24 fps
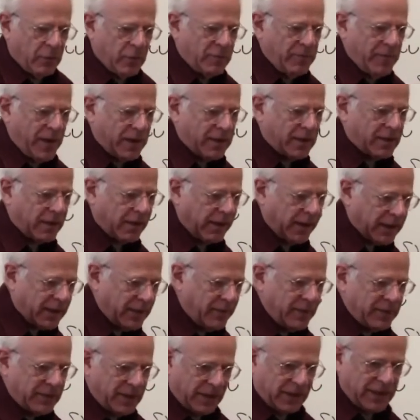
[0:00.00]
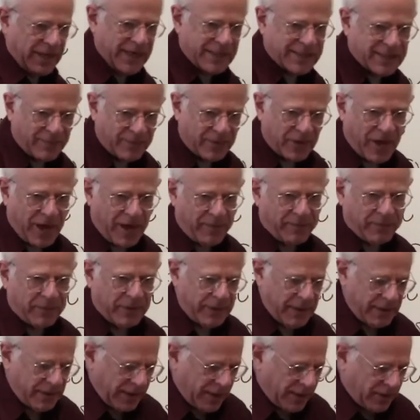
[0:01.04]
would make an argument that it is a
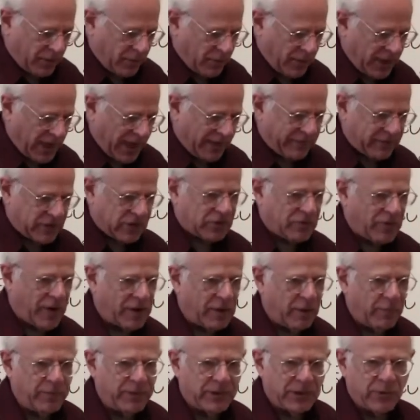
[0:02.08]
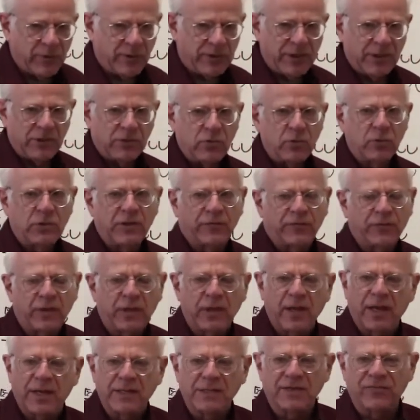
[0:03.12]
monopoly, and then you would have a struggle between these two
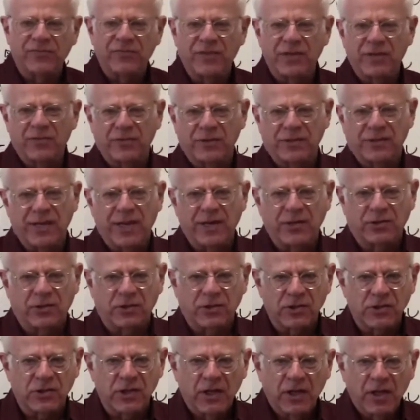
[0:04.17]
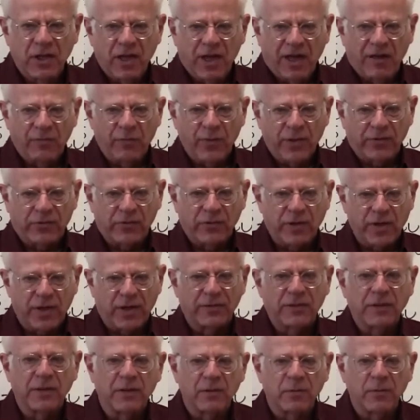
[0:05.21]
different kinds of theorizations of whether or
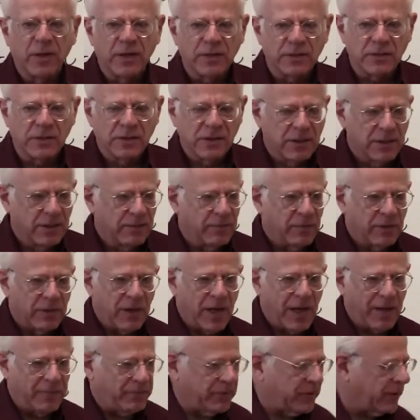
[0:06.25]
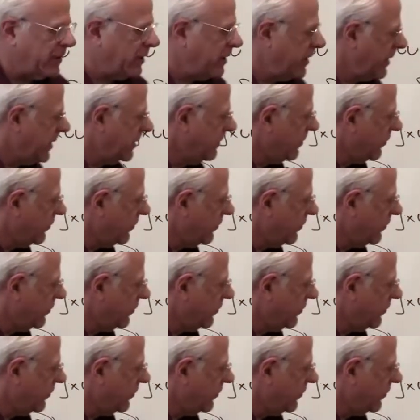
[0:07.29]
not there was monopoly